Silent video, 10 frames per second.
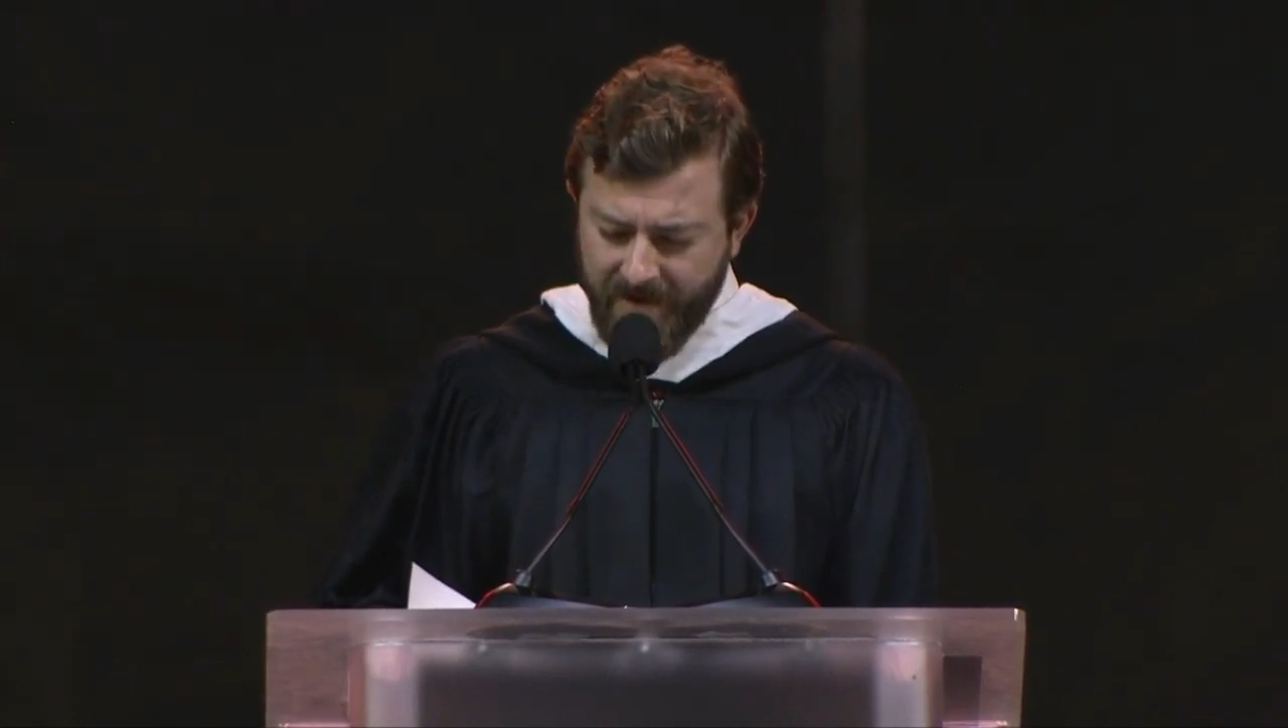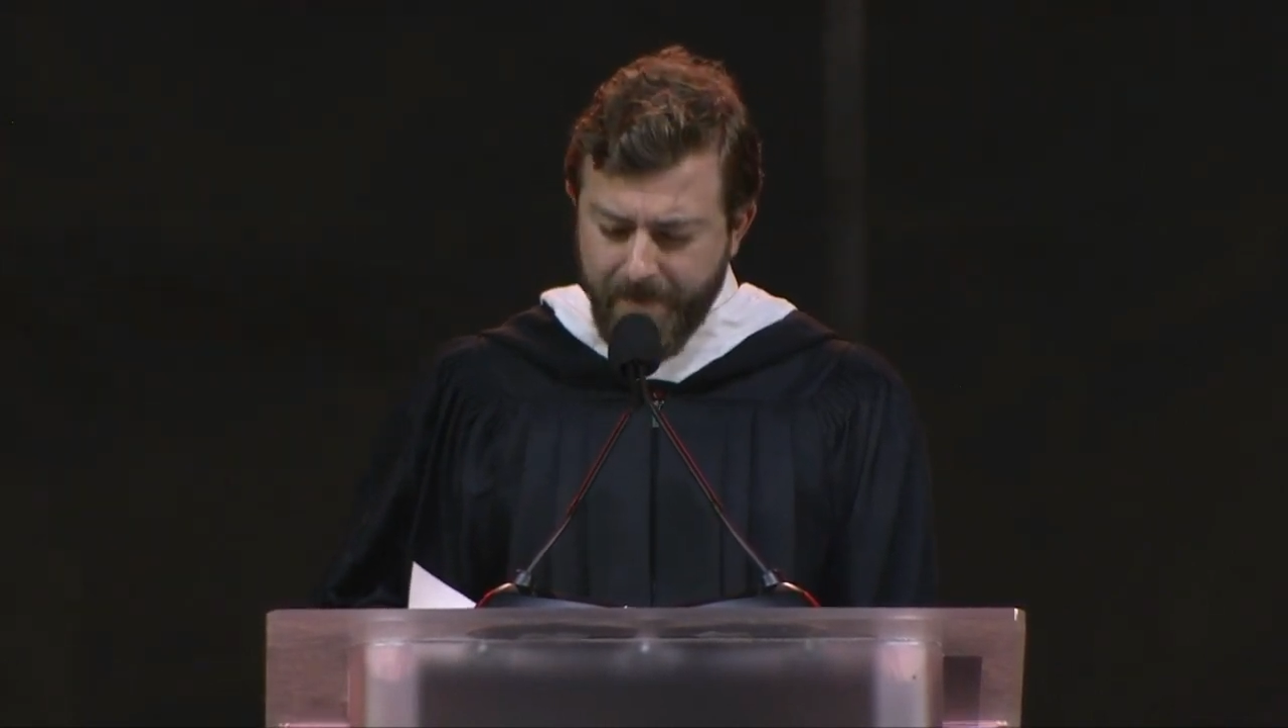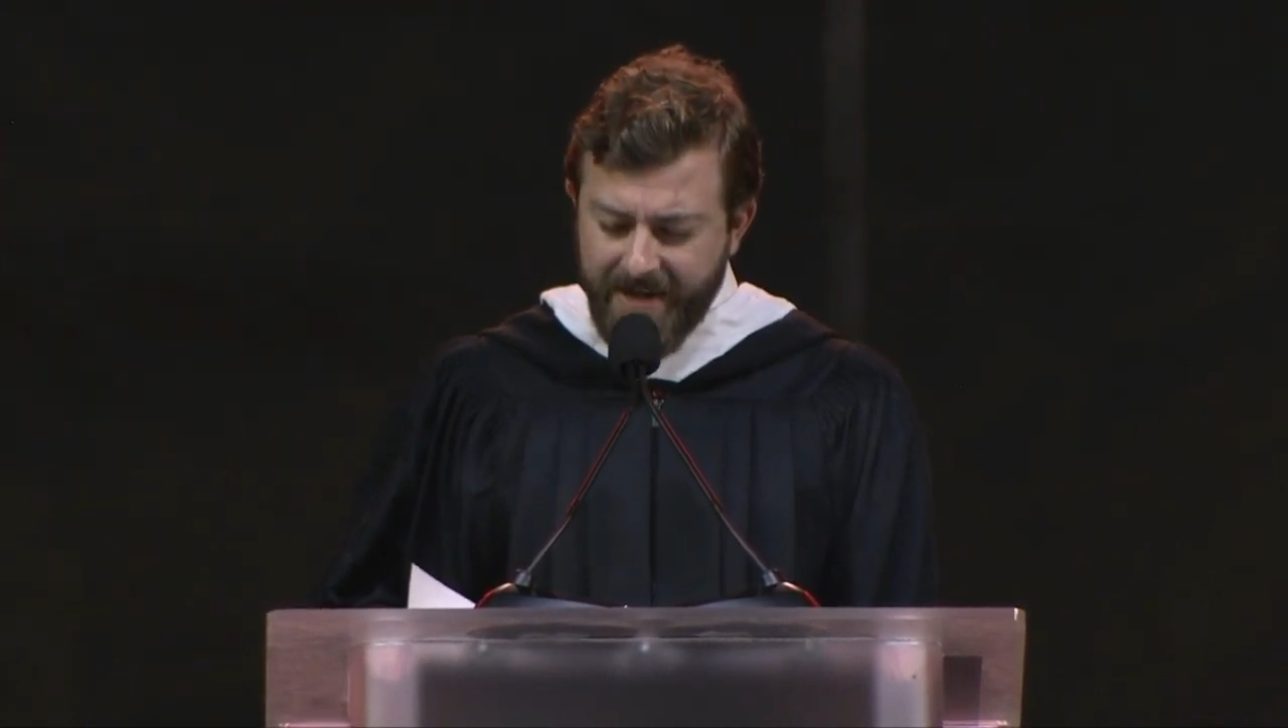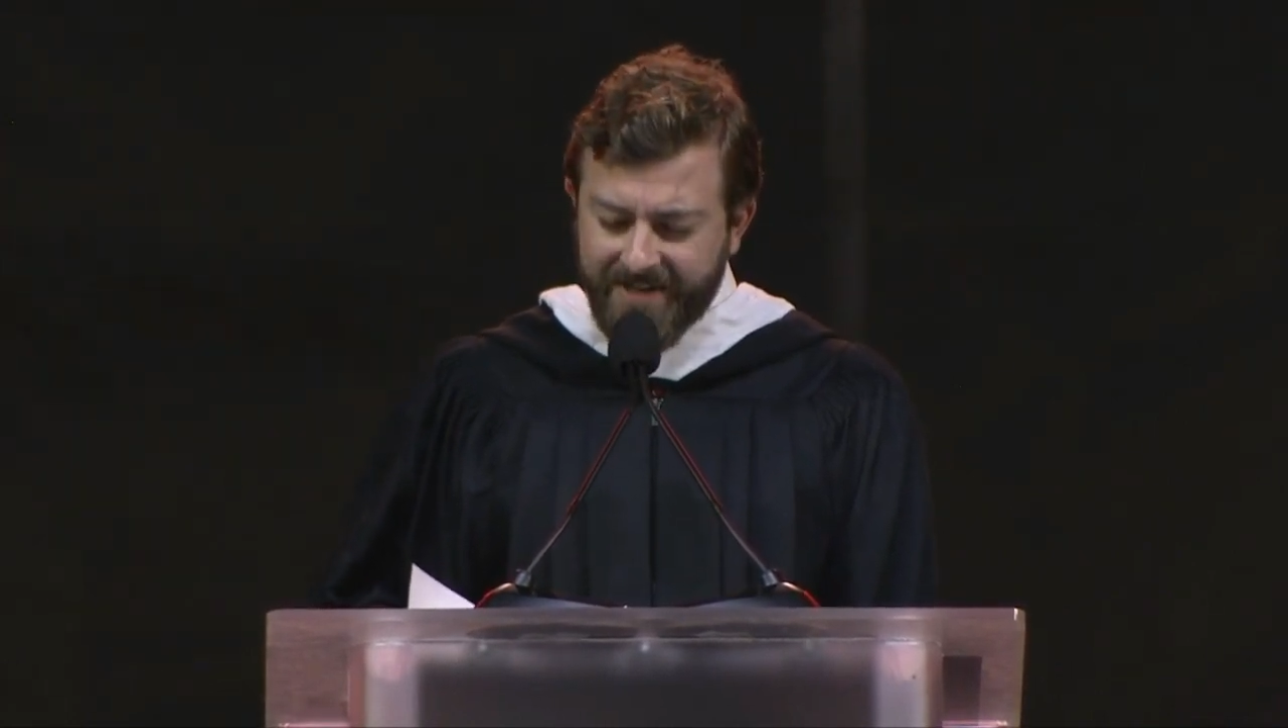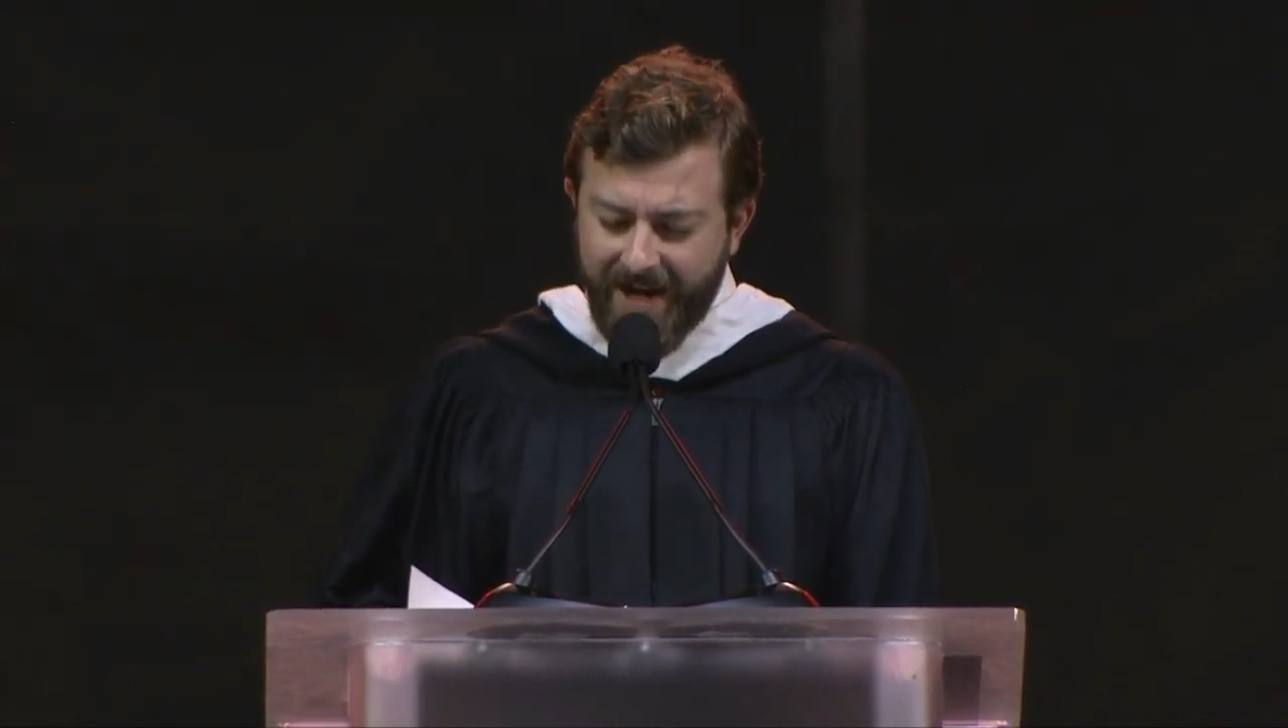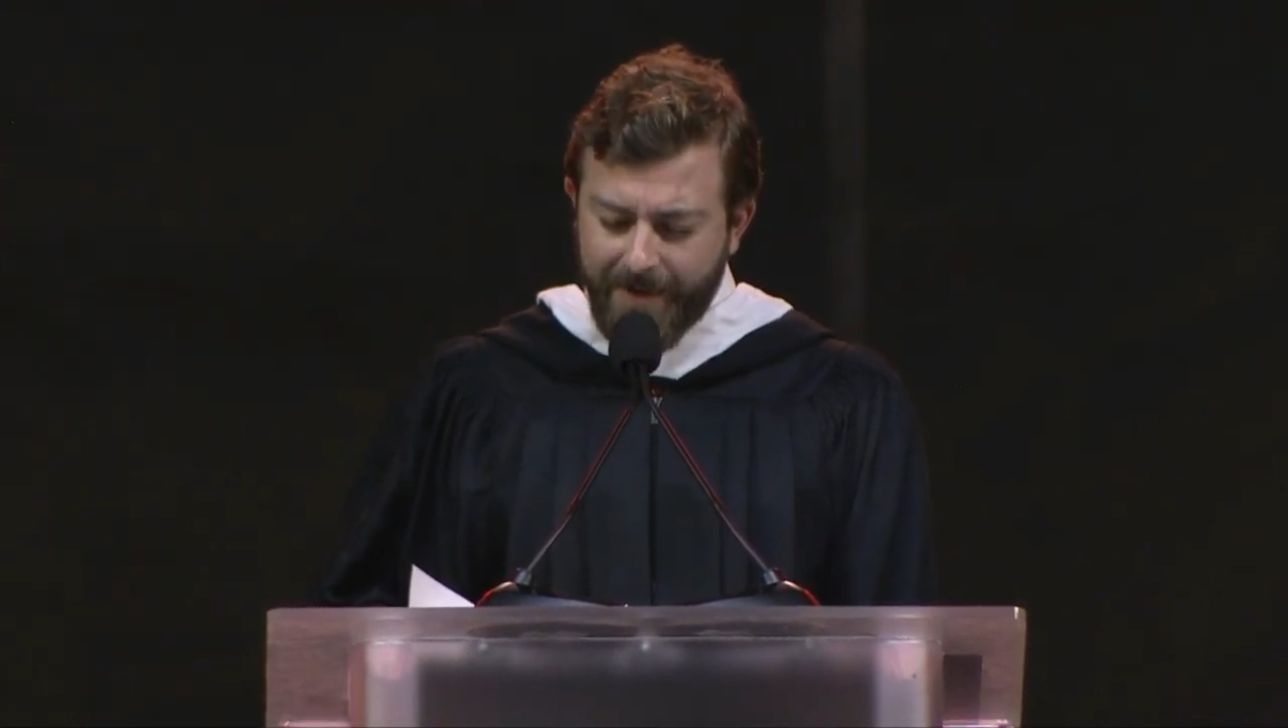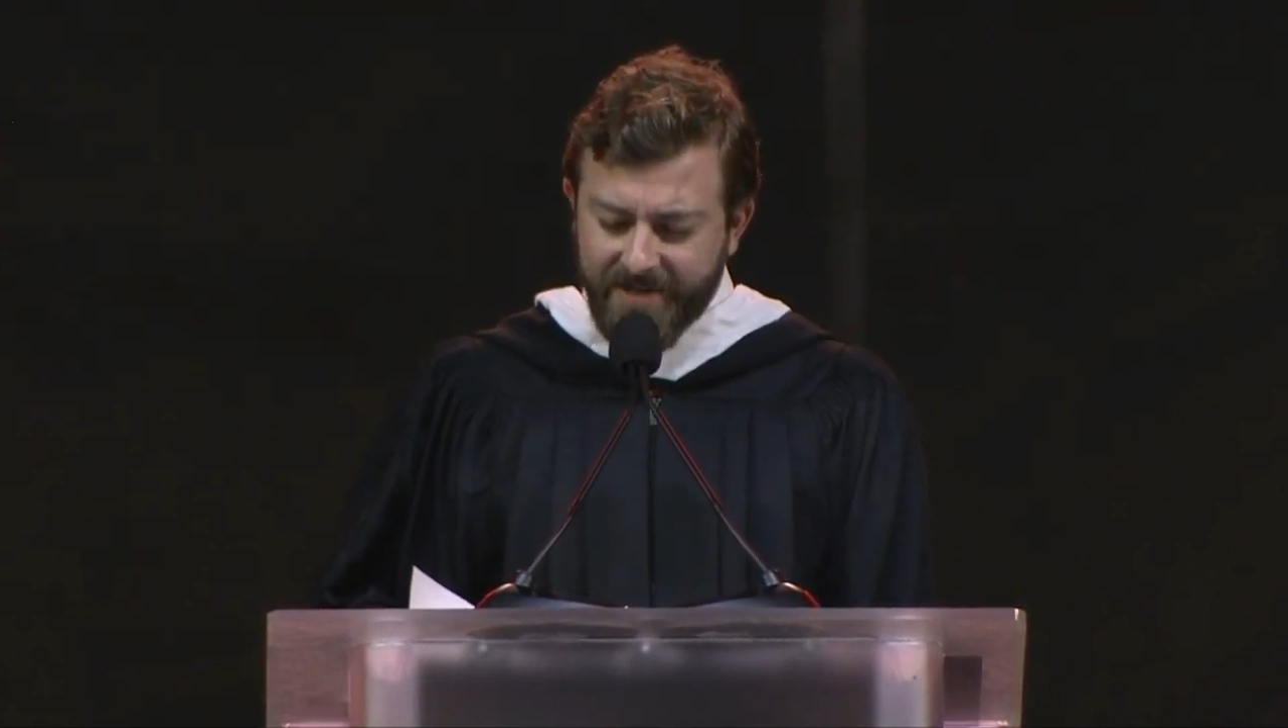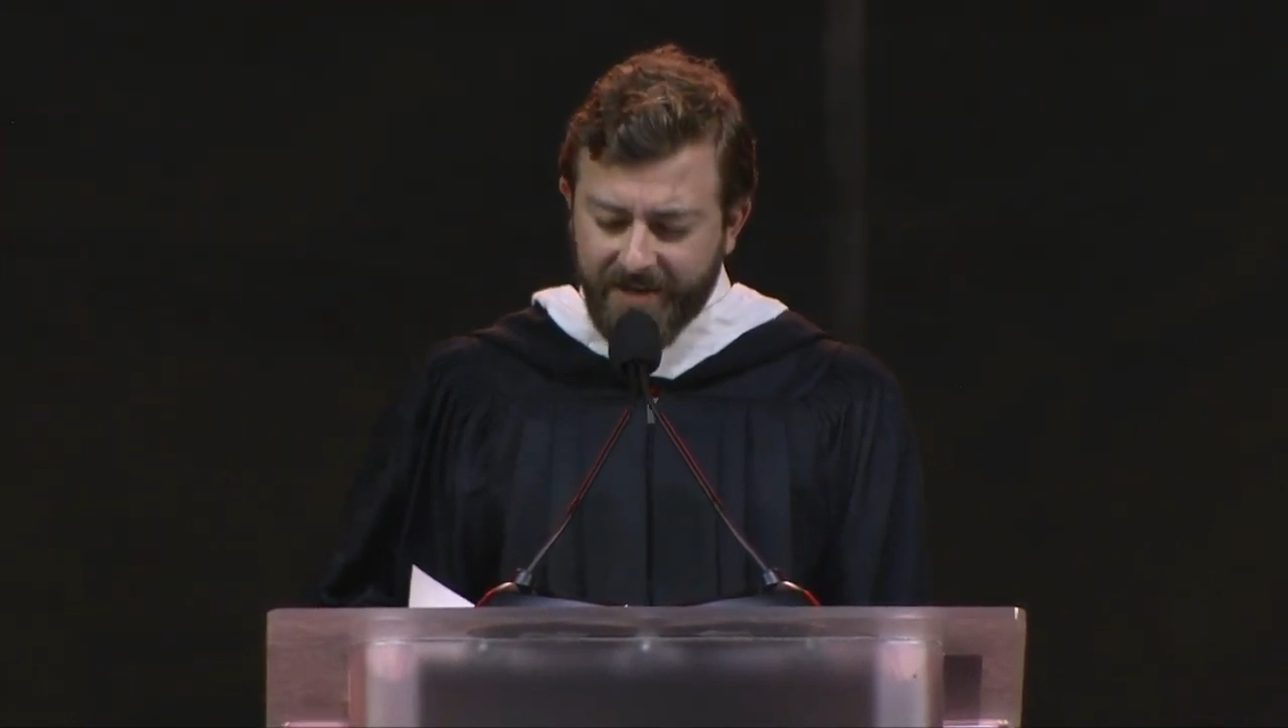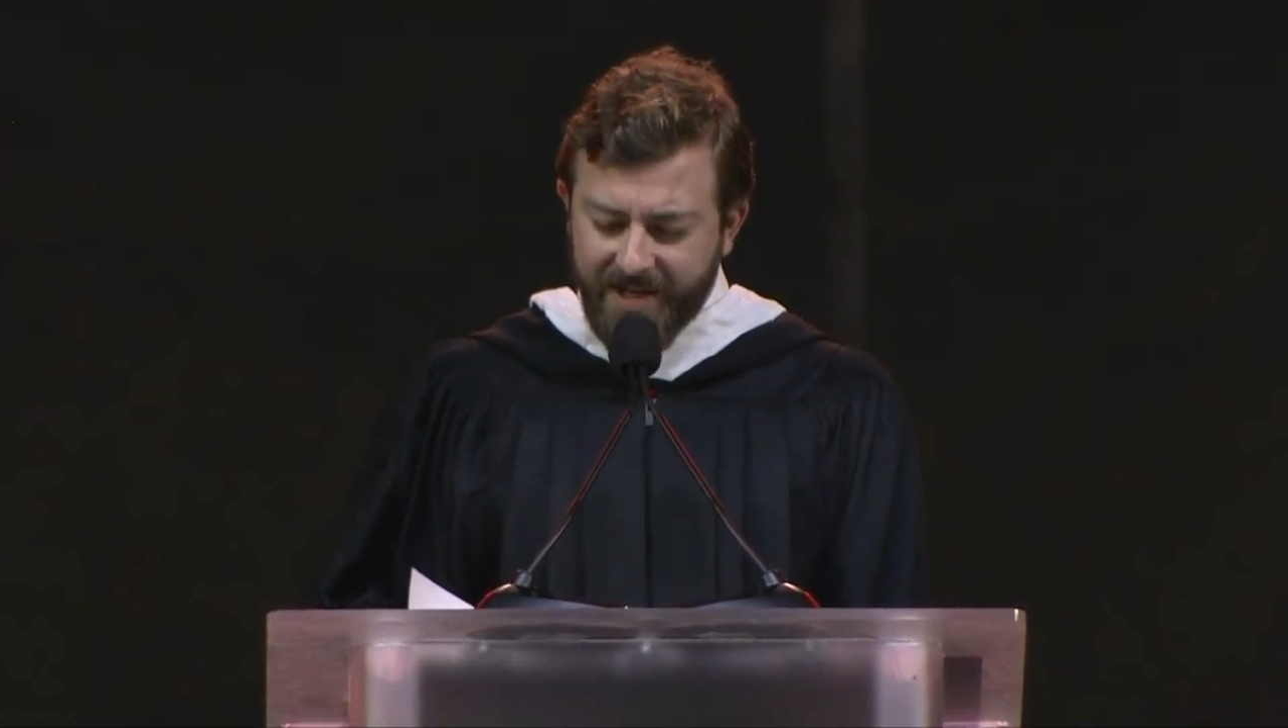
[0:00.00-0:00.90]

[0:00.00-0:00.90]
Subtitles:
Many times the